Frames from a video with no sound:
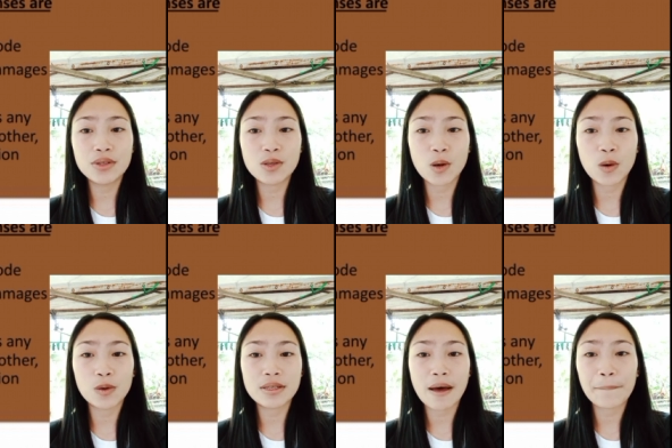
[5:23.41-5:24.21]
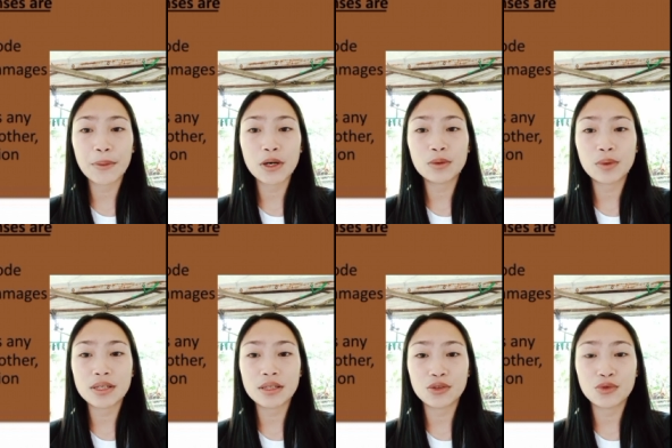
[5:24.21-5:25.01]
So, example,
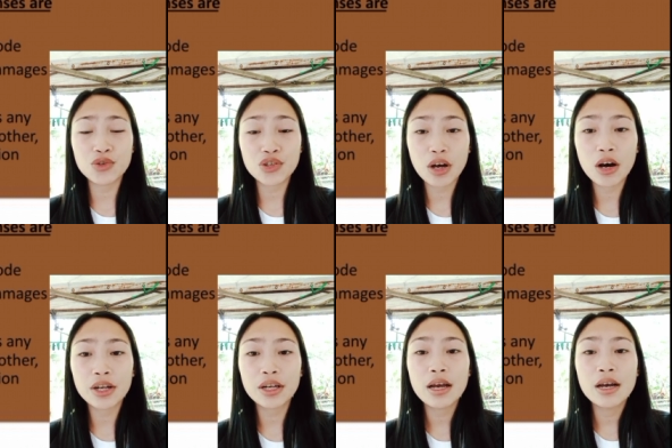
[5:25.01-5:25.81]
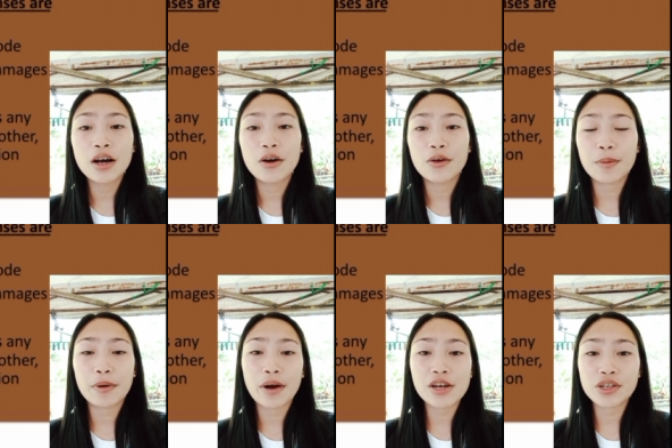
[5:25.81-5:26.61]
restitution,
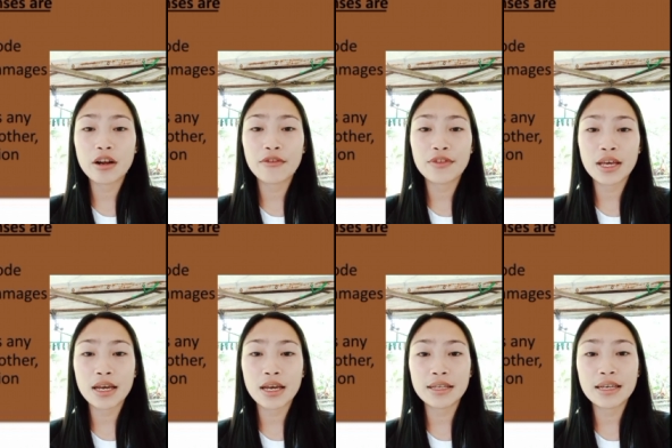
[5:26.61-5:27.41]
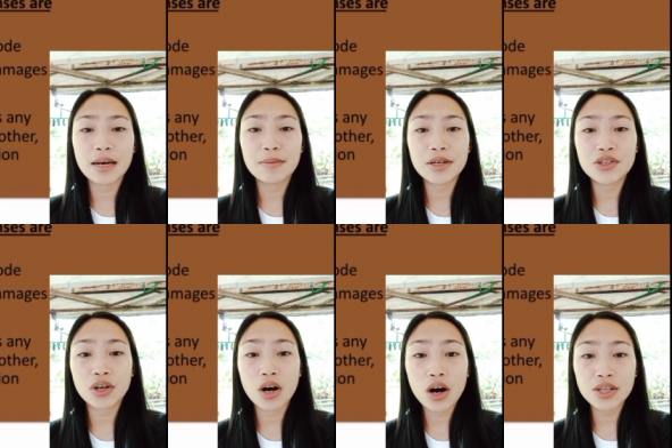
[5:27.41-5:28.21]
reparation of the damage
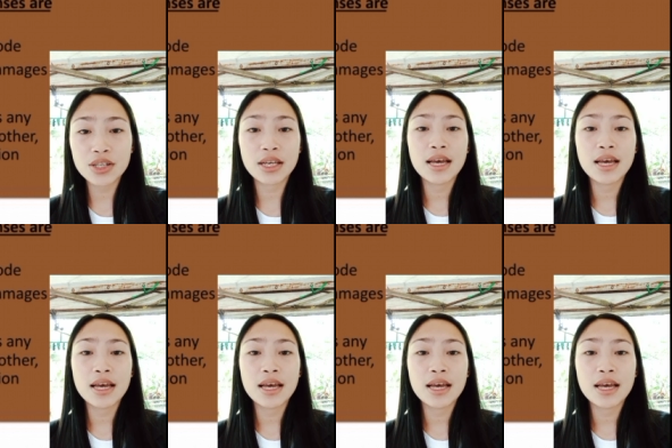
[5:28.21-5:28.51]
caused,